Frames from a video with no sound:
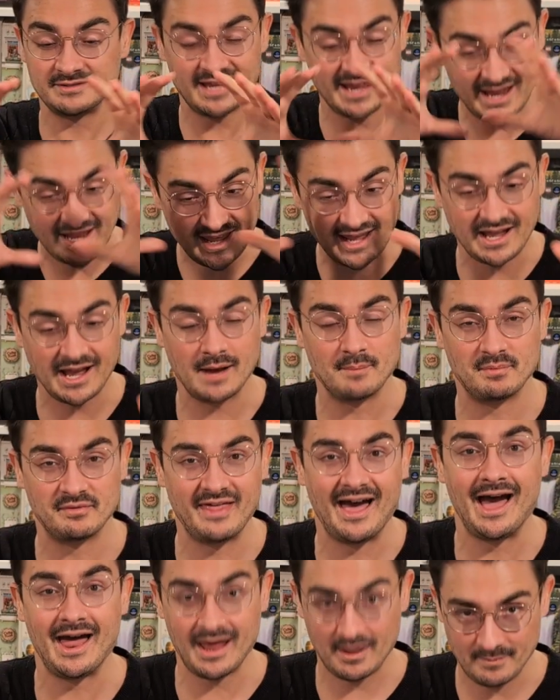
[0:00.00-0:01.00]
taking up
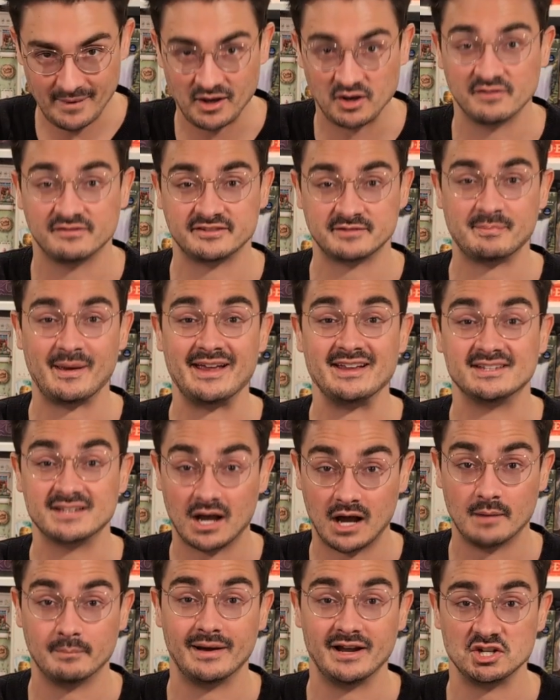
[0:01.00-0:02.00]
that amount of space
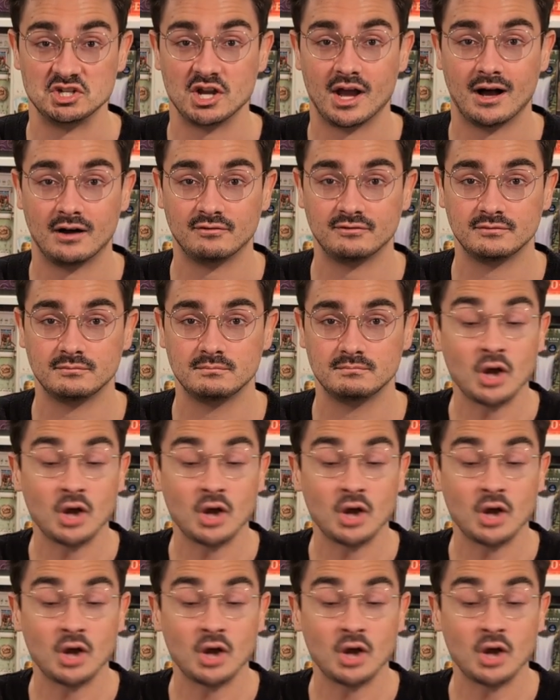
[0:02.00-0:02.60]
on my shelf.